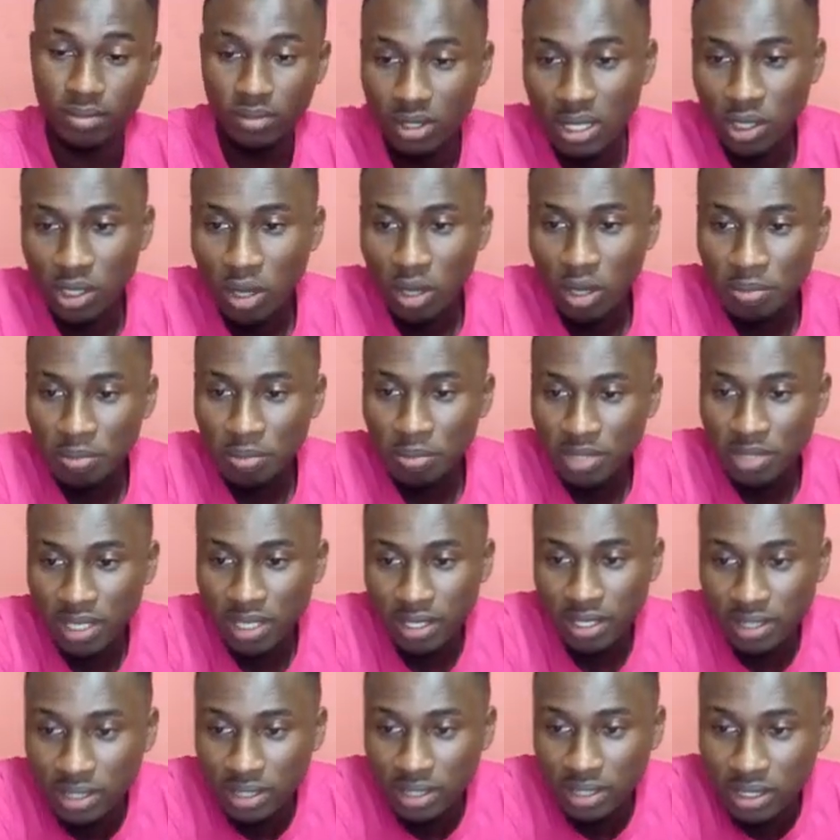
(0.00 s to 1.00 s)
Then up
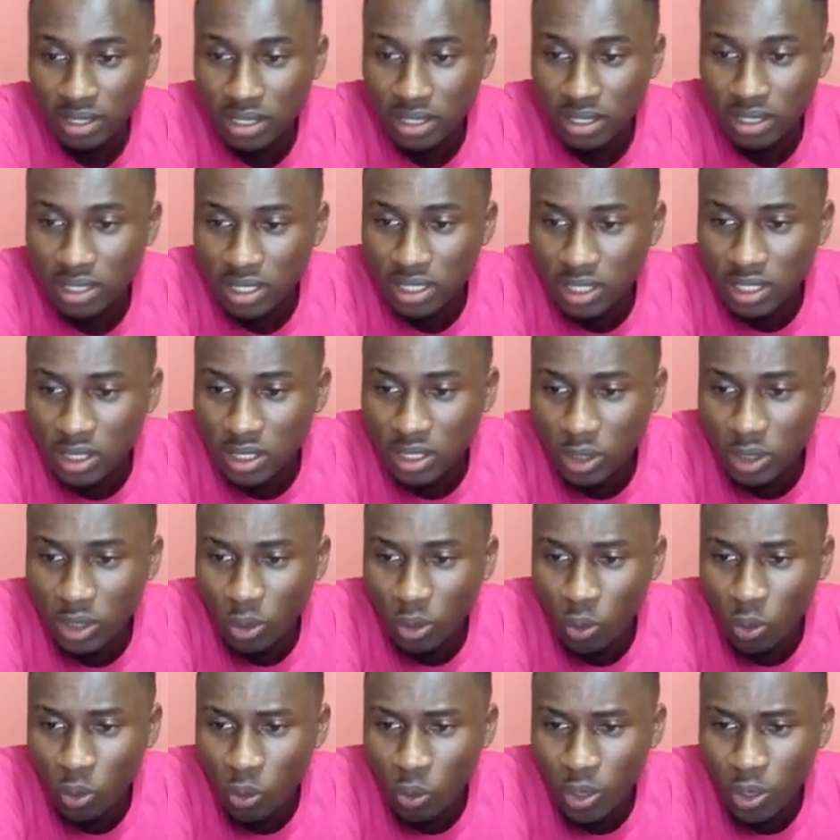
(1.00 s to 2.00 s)
next
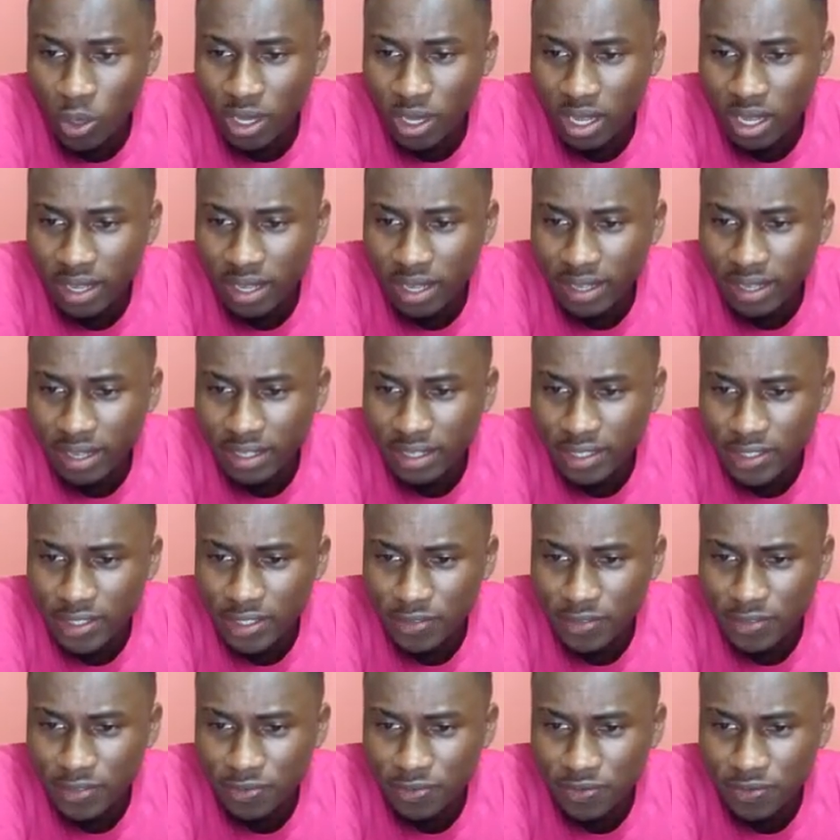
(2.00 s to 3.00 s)
we
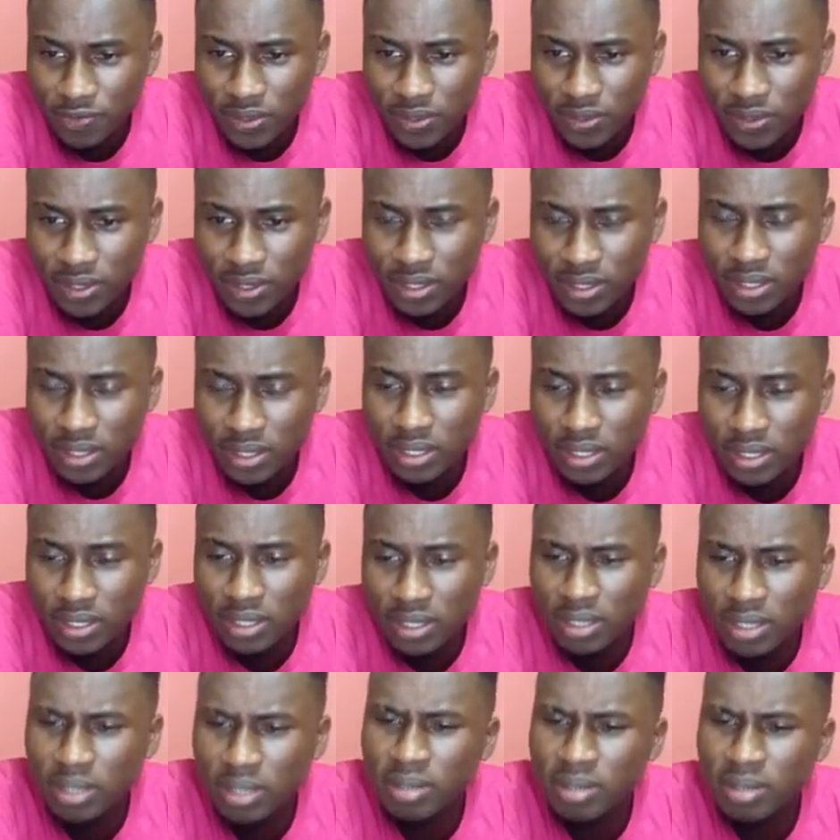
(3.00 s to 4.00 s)
have
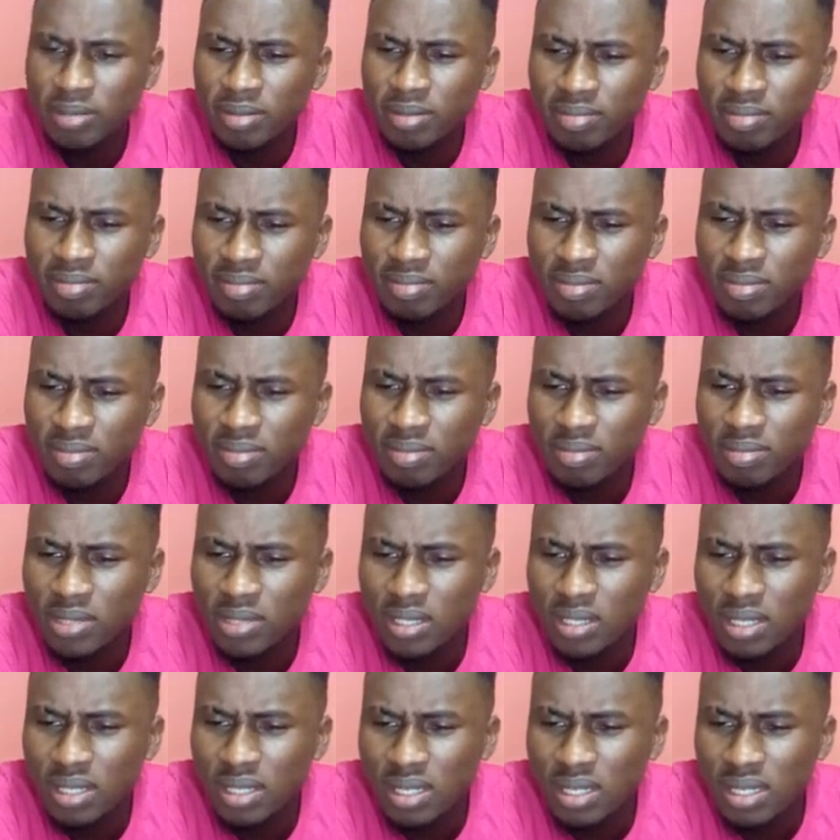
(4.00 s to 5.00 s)
a
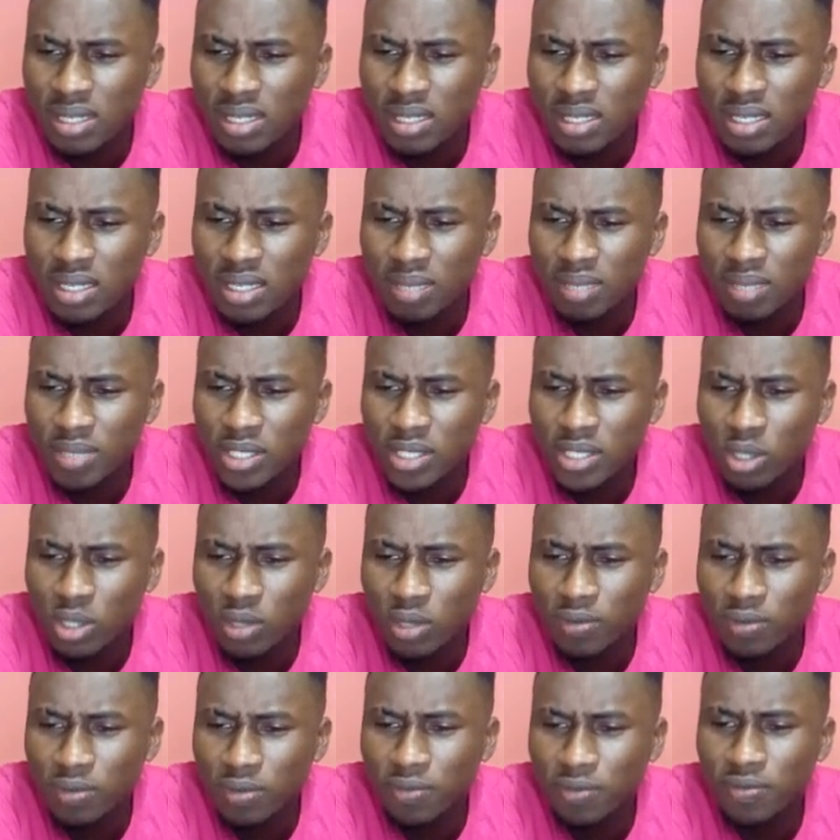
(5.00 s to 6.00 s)
bit
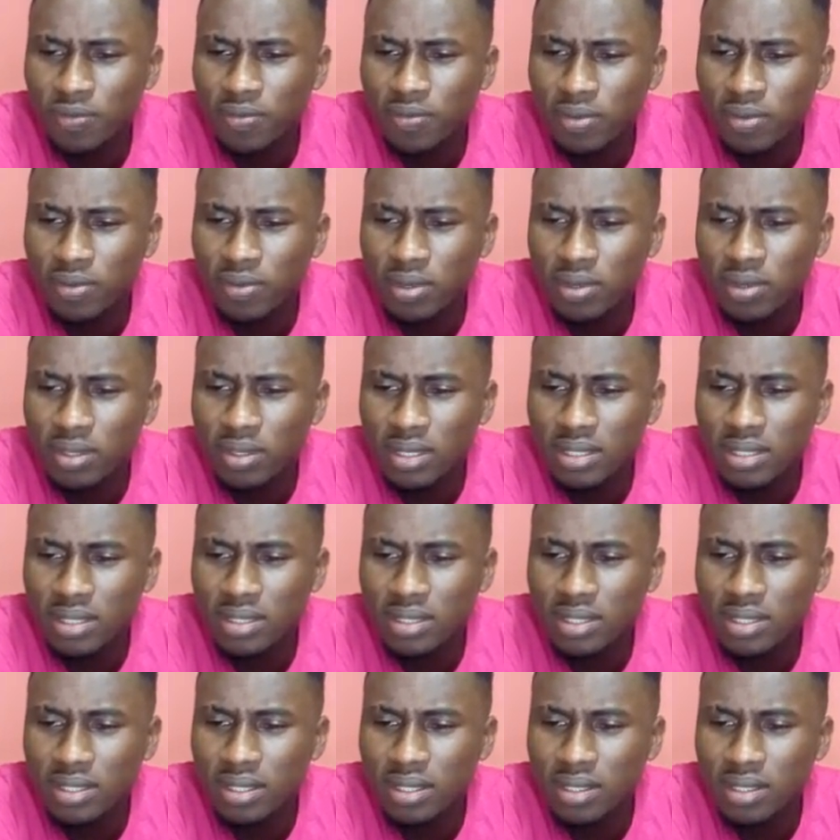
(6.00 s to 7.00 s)
of,
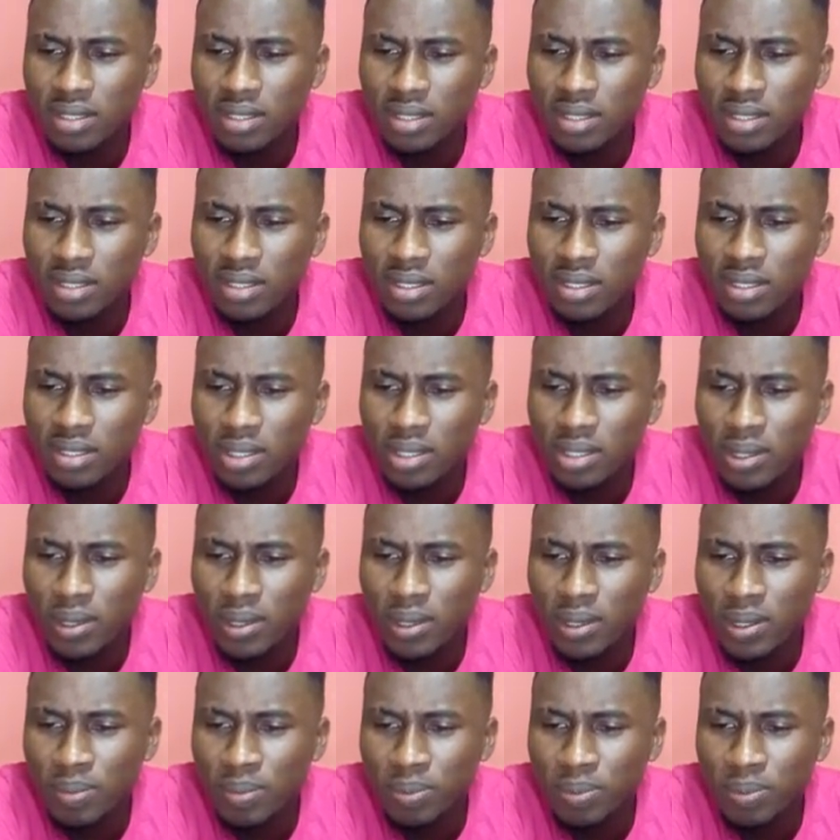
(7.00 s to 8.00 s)
let's say,
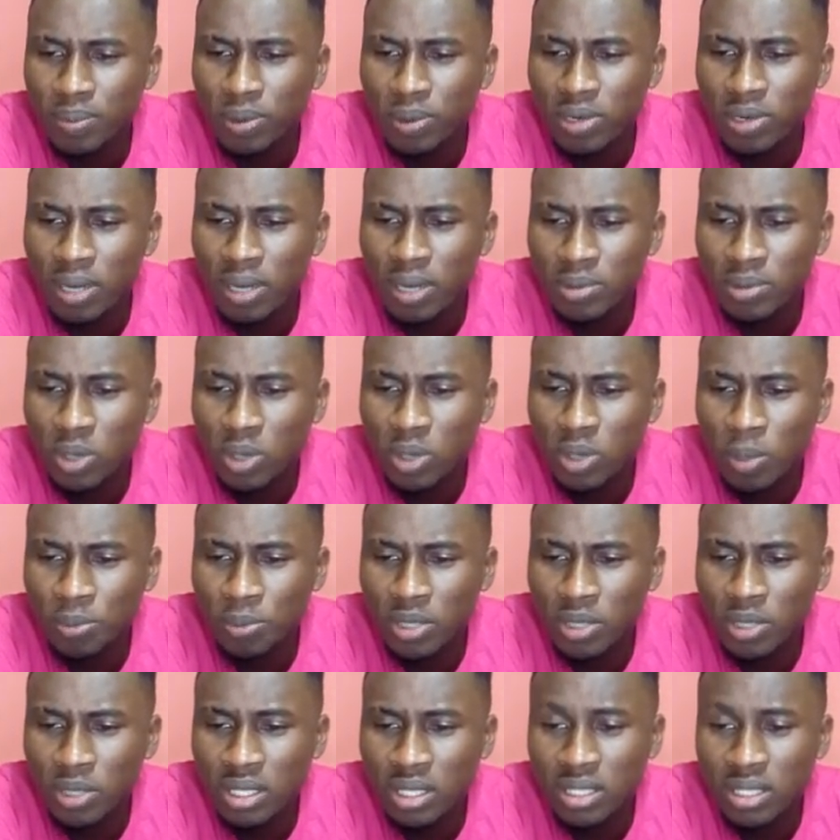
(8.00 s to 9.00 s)
programs up
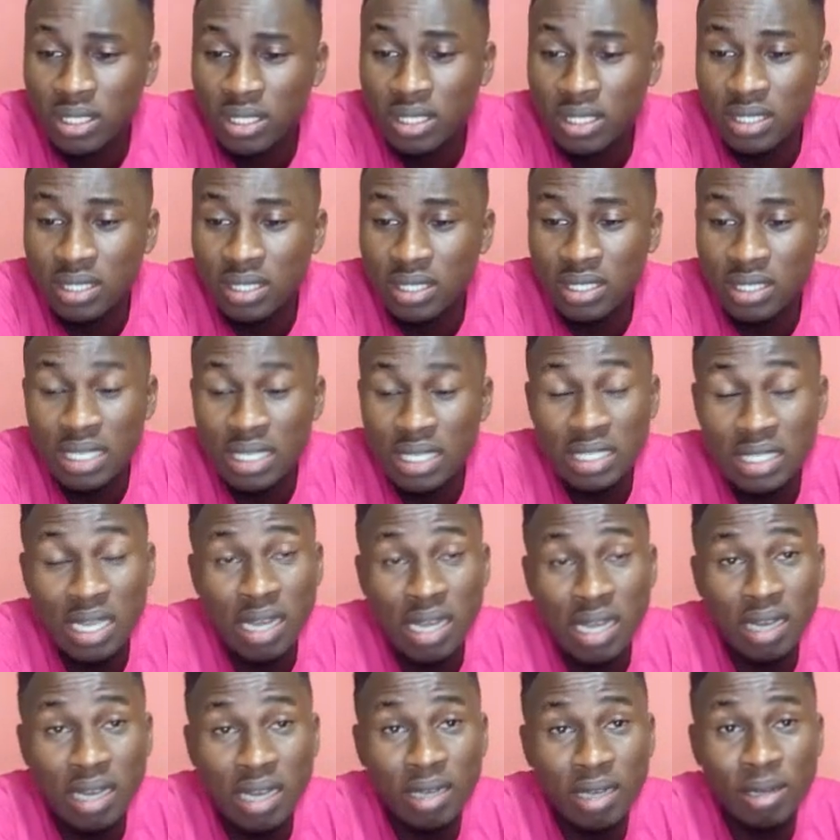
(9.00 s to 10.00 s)
here that
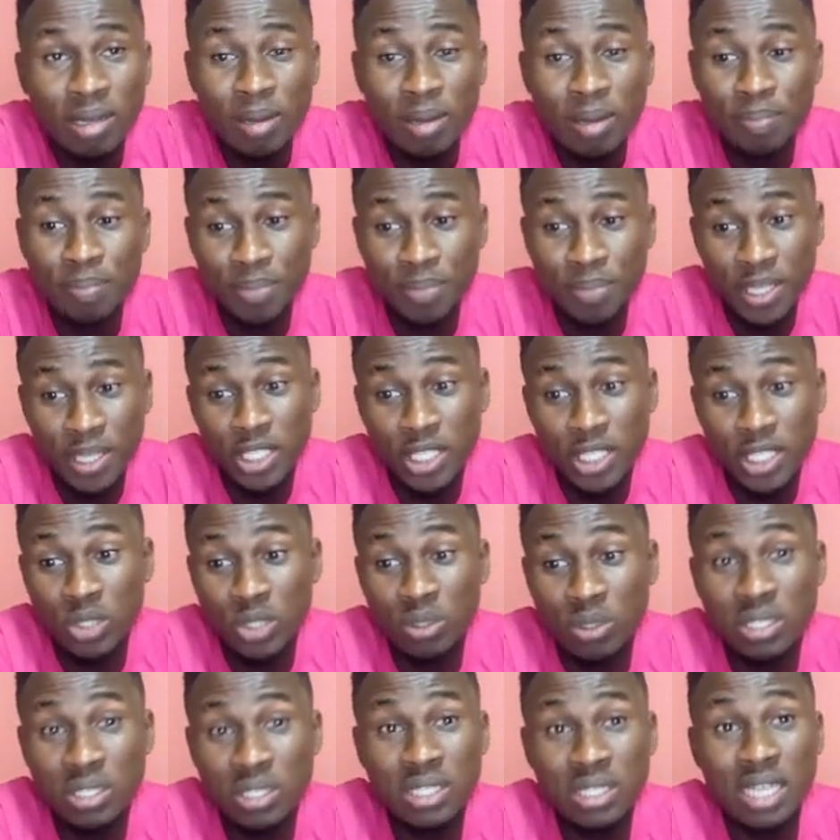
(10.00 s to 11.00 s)
are pinned
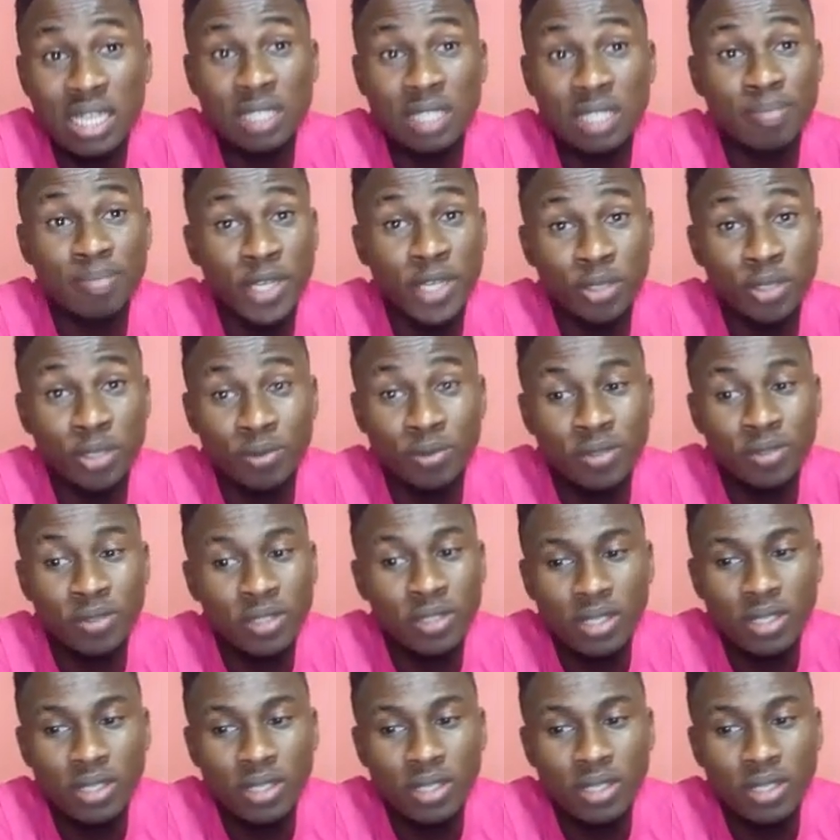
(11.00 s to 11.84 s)
to the start menu.